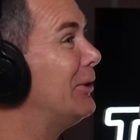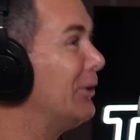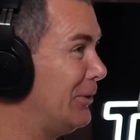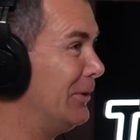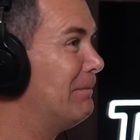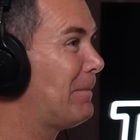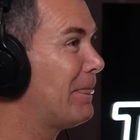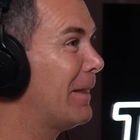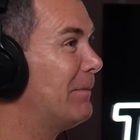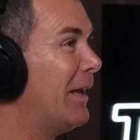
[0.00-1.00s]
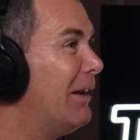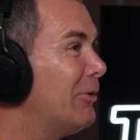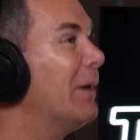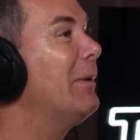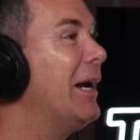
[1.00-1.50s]
to do. And
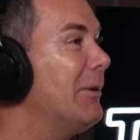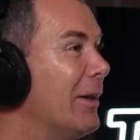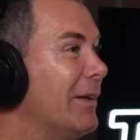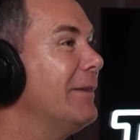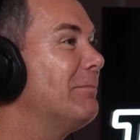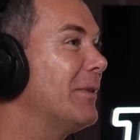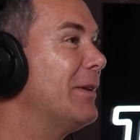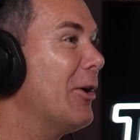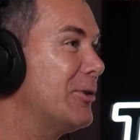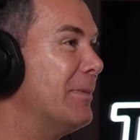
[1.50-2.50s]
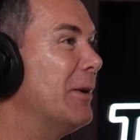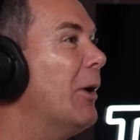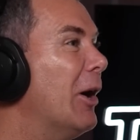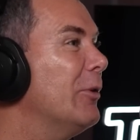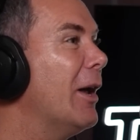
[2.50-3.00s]
anyone that knows me
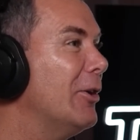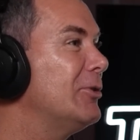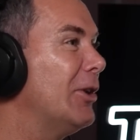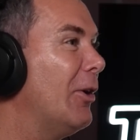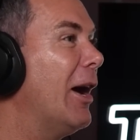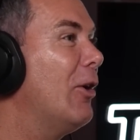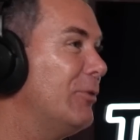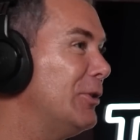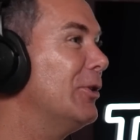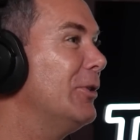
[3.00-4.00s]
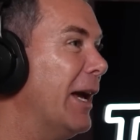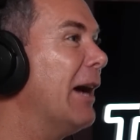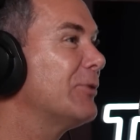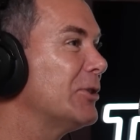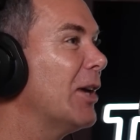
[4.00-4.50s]
well knows that I overdo the
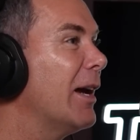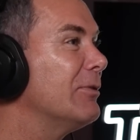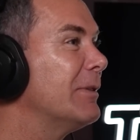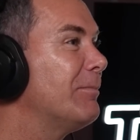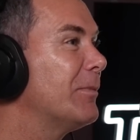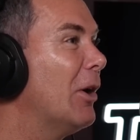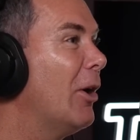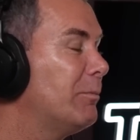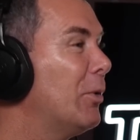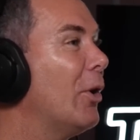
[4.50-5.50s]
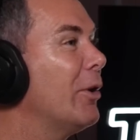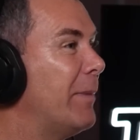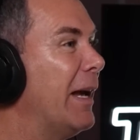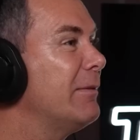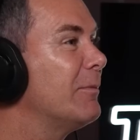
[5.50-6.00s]
aftershave. I put on
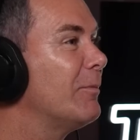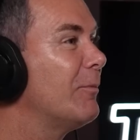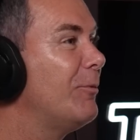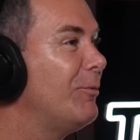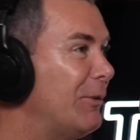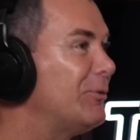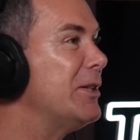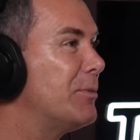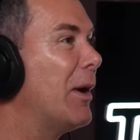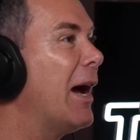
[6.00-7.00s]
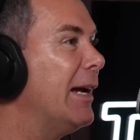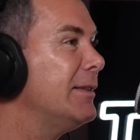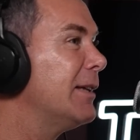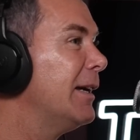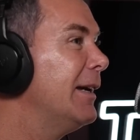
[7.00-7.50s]
about 50
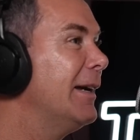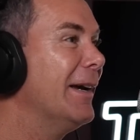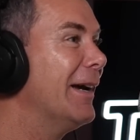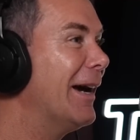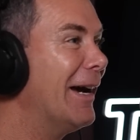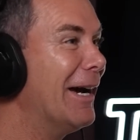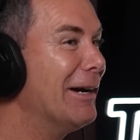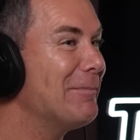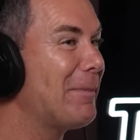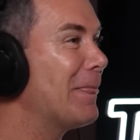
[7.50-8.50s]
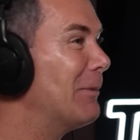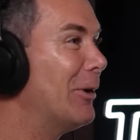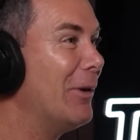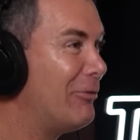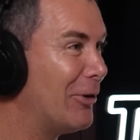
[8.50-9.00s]
sprays
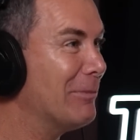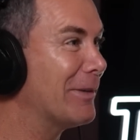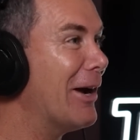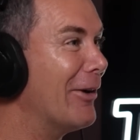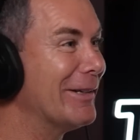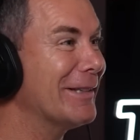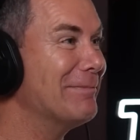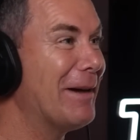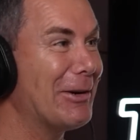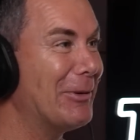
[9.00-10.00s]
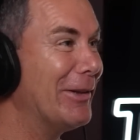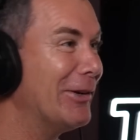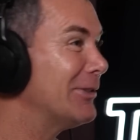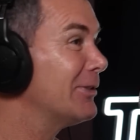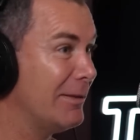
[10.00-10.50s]
wherever I'm going. Doesn't matter
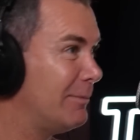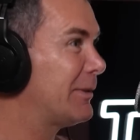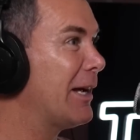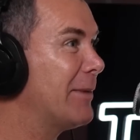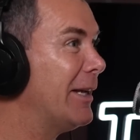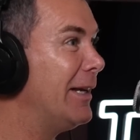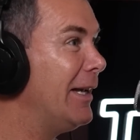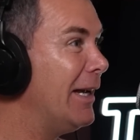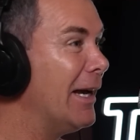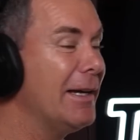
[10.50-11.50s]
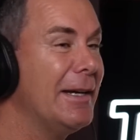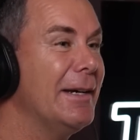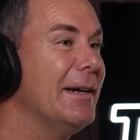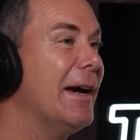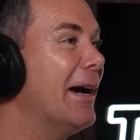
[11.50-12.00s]
whether it's coming in here.
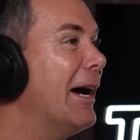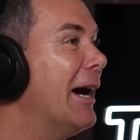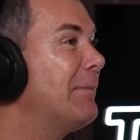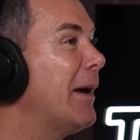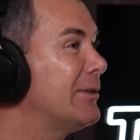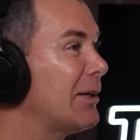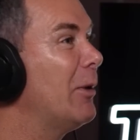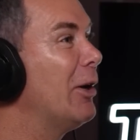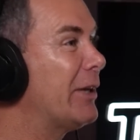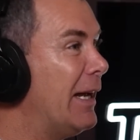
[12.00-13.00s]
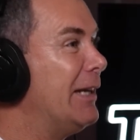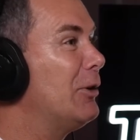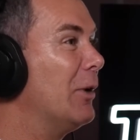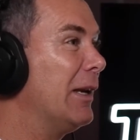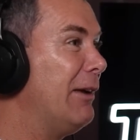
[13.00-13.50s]
And so when I get
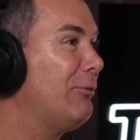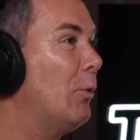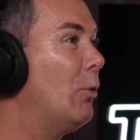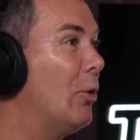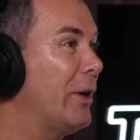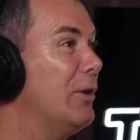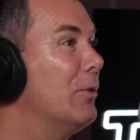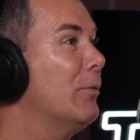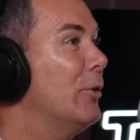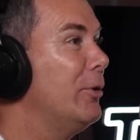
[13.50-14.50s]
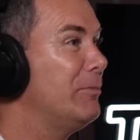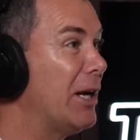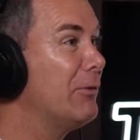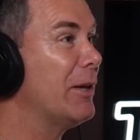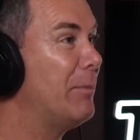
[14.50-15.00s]
into a lift or walk into a room,
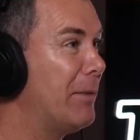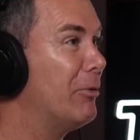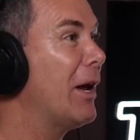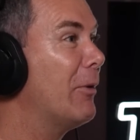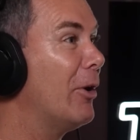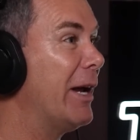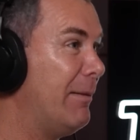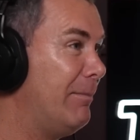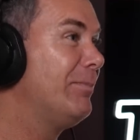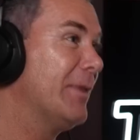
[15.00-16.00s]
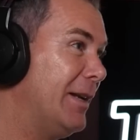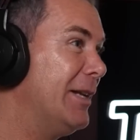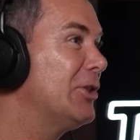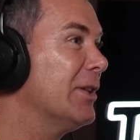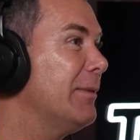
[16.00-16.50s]
generally people know where I am
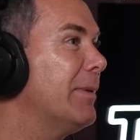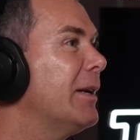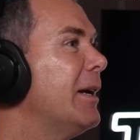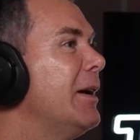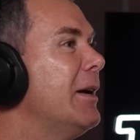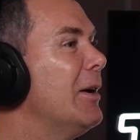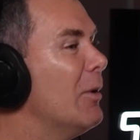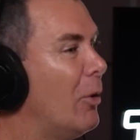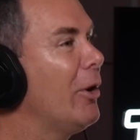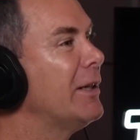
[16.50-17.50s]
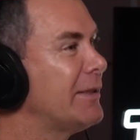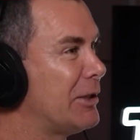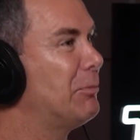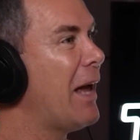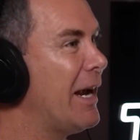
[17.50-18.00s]
initially. But what I
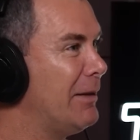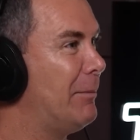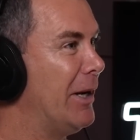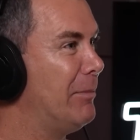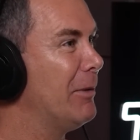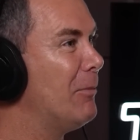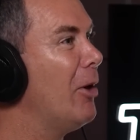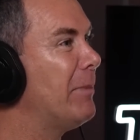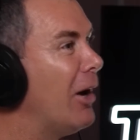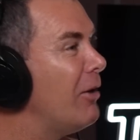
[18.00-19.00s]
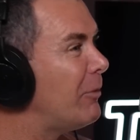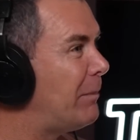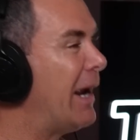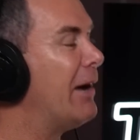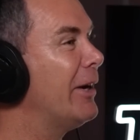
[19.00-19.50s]
explain to people, it might be
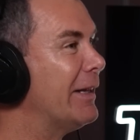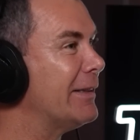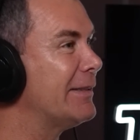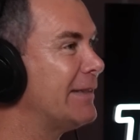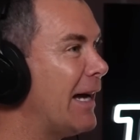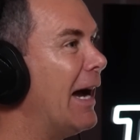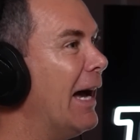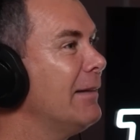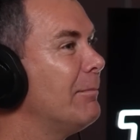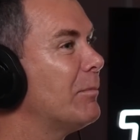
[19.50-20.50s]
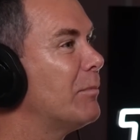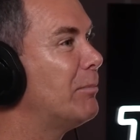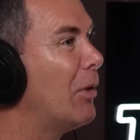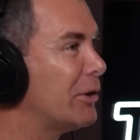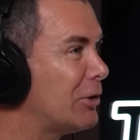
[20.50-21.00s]
overpowering at the start,
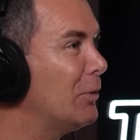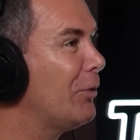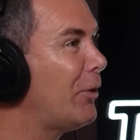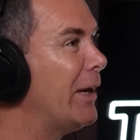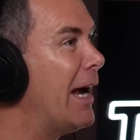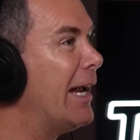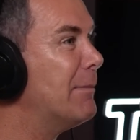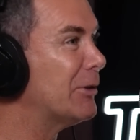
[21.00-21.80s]
but by 2 or 3 a.m.